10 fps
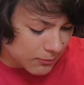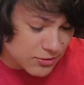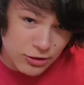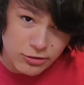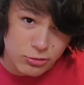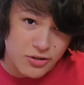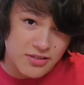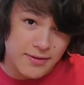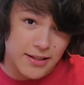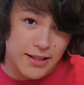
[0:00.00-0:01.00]
Still got the tortoise
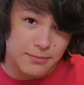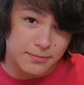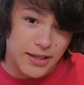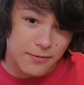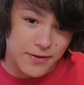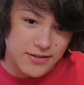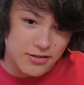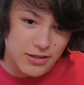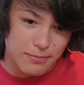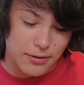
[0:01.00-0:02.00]
in my lap. I had to fix the
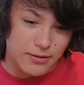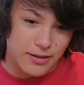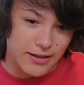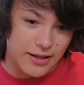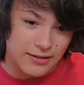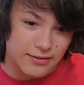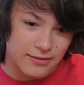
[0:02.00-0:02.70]
tripod again.